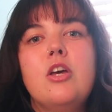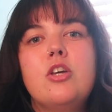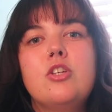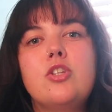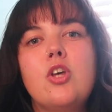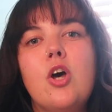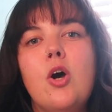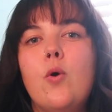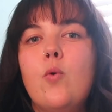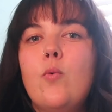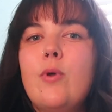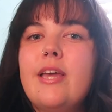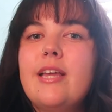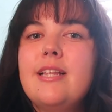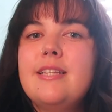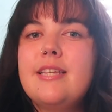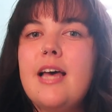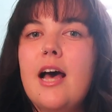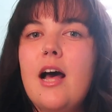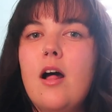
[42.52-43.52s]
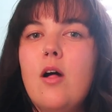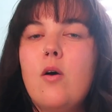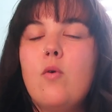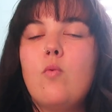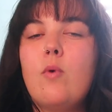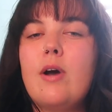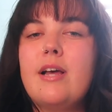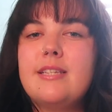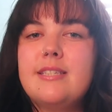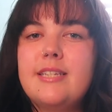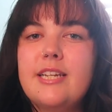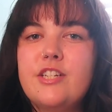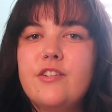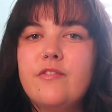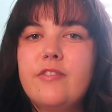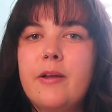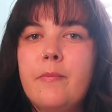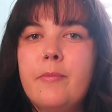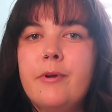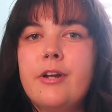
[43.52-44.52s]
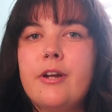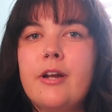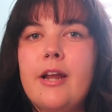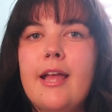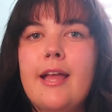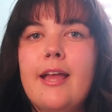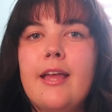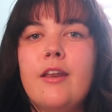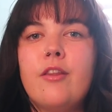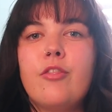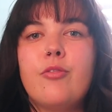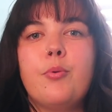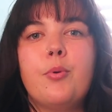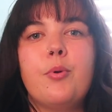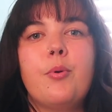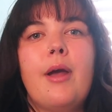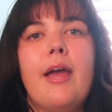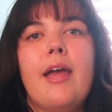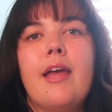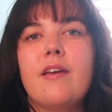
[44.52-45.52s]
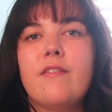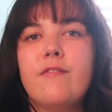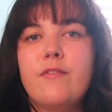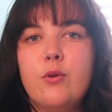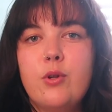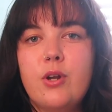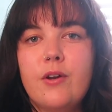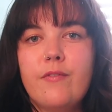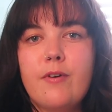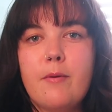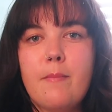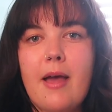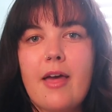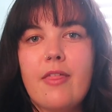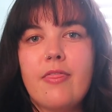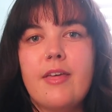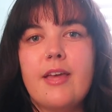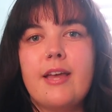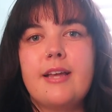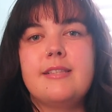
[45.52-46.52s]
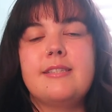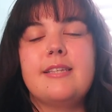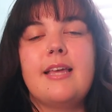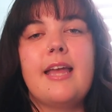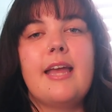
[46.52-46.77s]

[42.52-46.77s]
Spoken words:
So we can tell what stage of labor you're in through a few different methods,